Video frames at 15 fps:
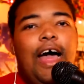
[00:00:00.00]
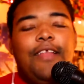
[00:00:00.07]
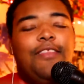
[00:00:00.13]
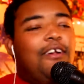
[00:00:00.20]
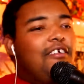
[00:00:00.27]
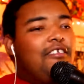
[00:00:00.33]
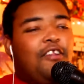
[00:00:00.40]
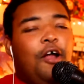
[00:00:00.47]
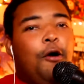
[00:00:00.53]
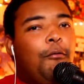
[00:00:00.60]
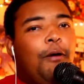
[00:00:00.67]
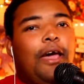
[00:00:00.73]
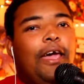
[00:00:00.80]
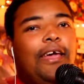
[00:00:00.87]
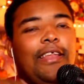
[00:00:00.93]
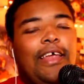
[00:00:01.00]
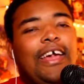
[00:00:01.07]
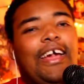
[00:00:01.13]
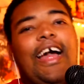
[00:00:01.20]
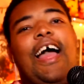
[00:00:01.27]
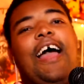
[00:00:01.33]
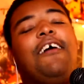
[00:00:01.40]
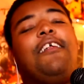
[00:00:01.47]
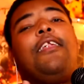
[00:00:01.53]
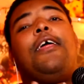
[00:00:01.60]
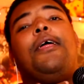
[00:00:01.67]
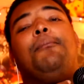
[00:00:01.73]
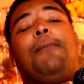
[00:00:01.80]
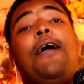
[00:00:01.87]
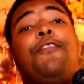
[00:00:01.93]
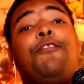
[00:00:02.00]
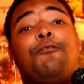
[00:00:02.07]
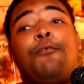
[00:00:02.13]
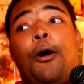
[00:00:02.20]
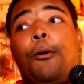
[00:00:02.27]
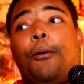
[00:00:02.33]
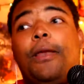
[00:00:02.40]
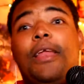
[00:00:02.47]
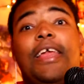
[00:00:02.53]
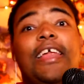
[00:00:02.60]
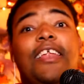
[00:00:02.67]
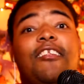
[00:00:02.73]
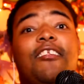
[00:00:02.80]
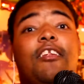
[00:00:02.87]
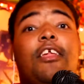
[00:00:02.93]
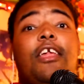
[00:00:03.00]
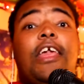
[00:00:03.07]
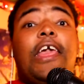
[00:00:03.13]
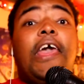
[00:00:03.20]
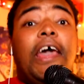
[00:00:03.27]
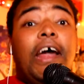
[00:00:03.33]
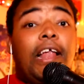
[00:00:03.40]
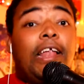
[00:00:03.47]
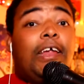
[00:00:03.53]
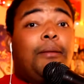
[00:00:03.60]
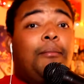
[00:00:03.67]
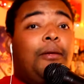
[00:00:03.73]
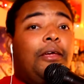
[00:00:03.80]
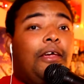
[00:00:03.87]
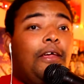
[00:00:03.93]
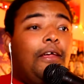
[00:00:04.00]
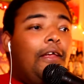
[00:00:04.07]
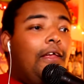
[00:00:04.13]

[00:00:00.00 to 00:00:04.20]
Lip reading: There's no way. Like my throat is killing me.